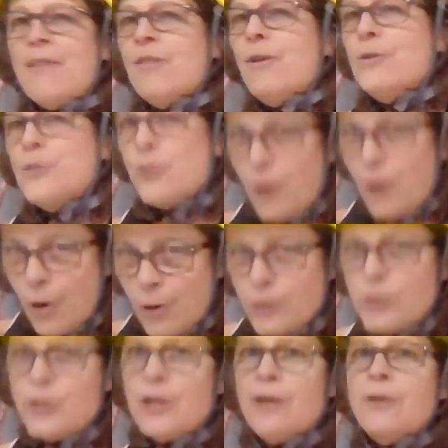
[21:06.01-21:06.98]
Those are
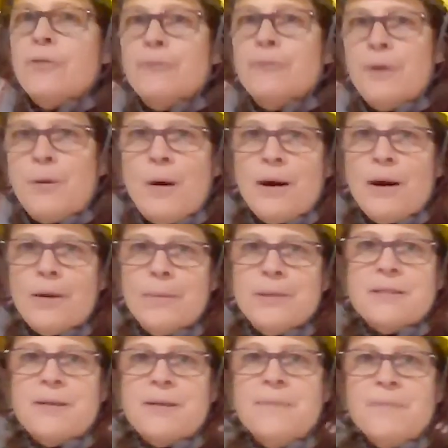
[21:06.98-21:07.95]
OSHA
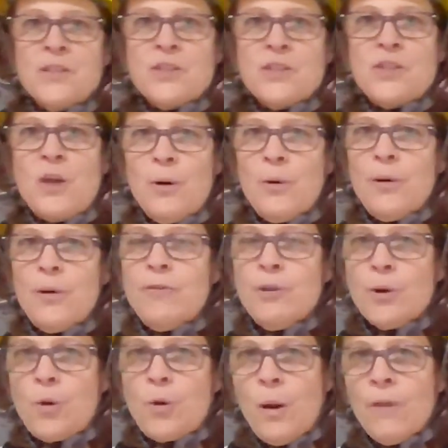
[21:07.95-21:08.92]
requirements. So if
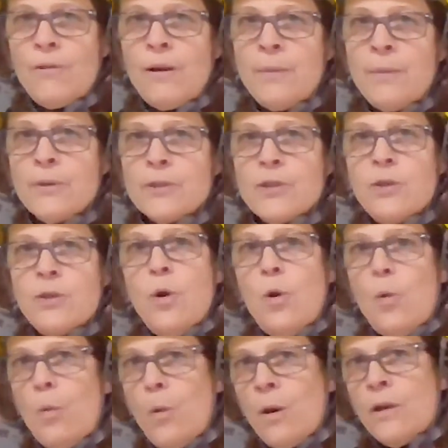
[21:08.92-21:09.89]
your qualified person
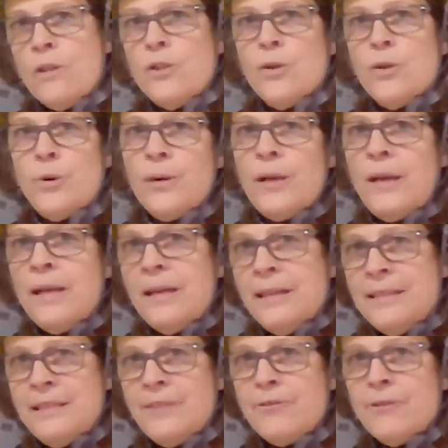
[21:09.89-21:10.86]
wanted to create a
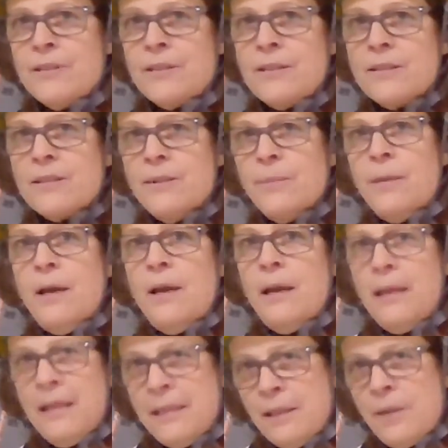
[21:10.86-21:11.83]
different system
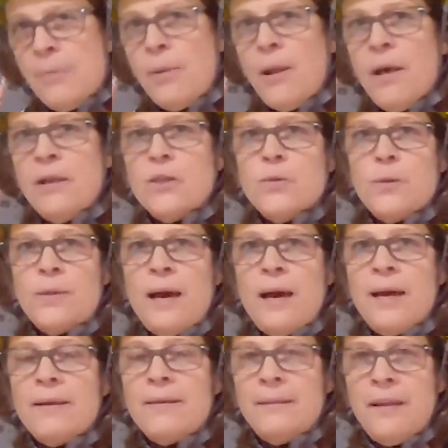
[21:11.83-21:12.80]
in compliance with
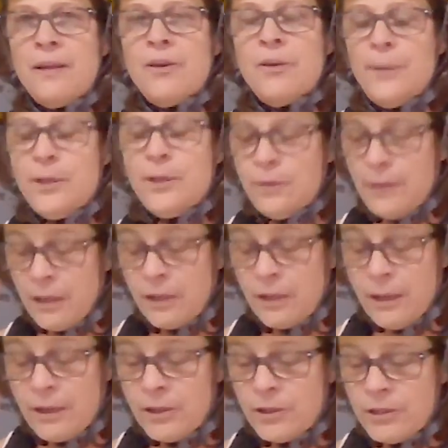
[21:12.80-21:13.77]
that, they
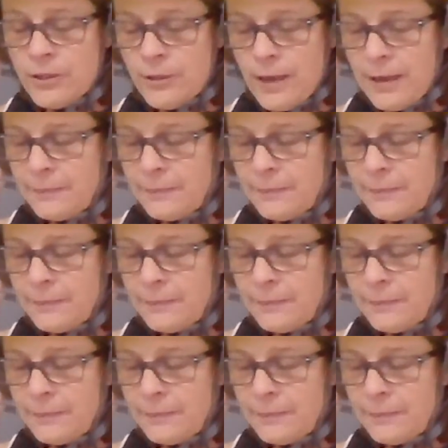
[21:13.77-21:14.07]
could do that.